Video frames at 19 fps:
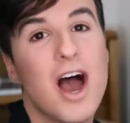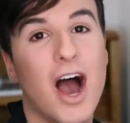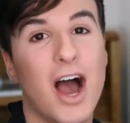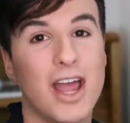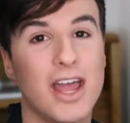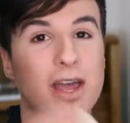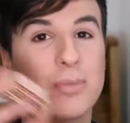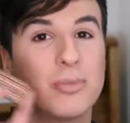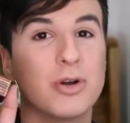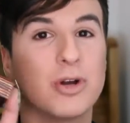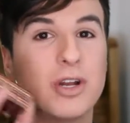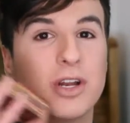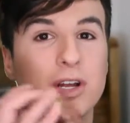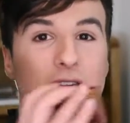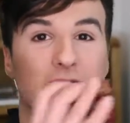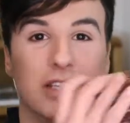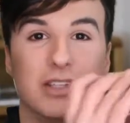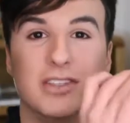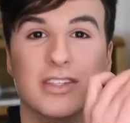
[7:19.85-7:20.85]
I am
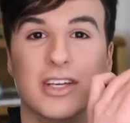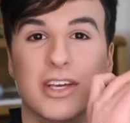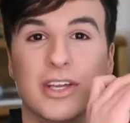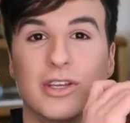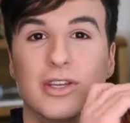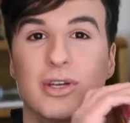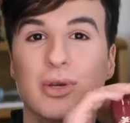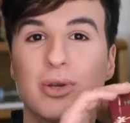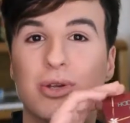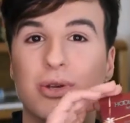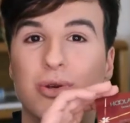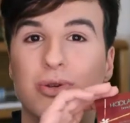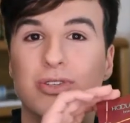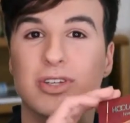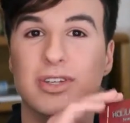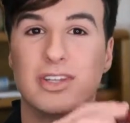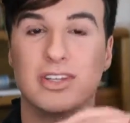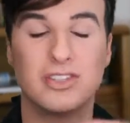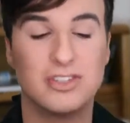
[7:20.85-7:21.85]
gonna continue
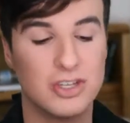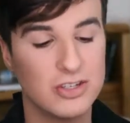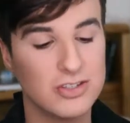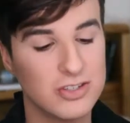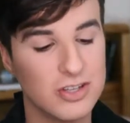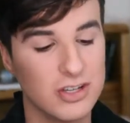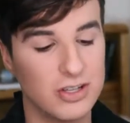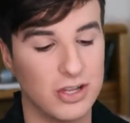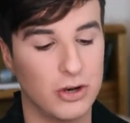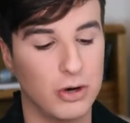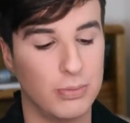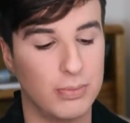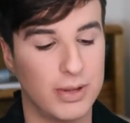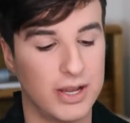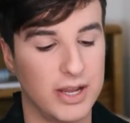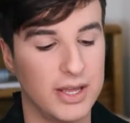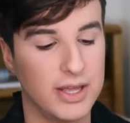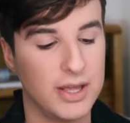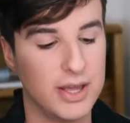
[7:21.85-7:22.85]
using this just a little
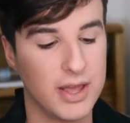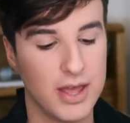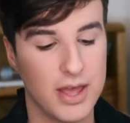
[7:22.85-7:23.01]
bit.